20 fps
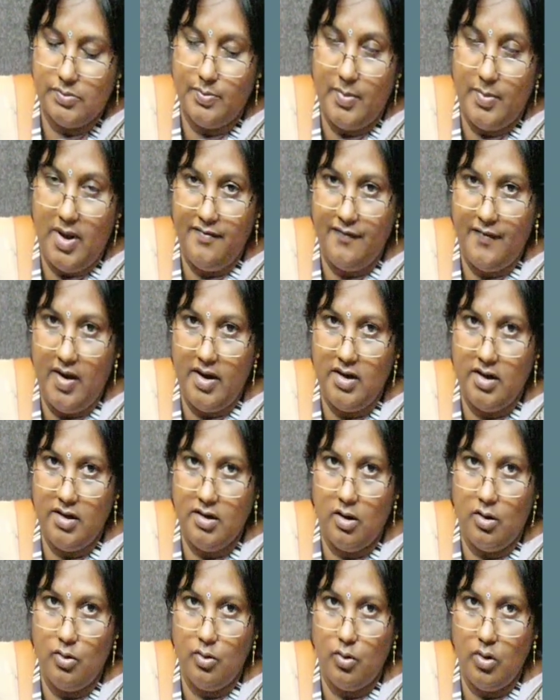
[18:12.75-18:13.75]
My finite
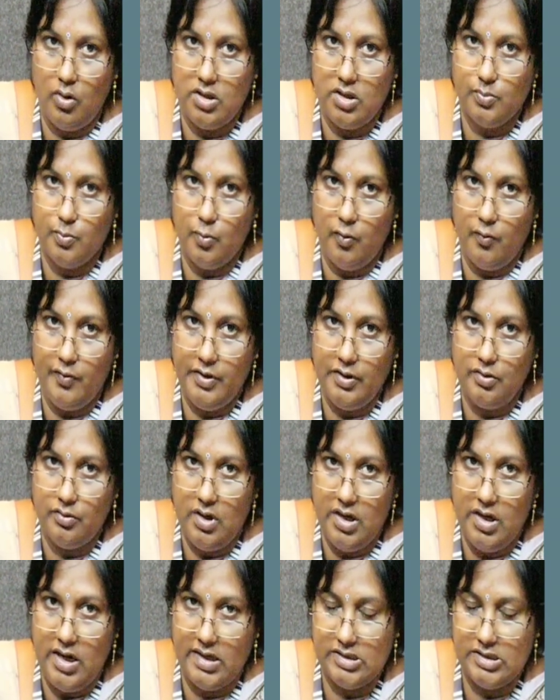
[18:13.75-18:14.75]
control is moving to the
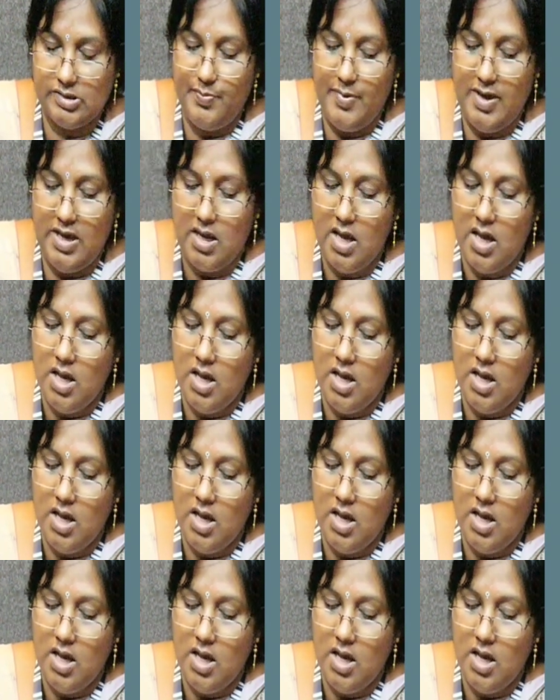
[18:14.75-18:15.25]
next B.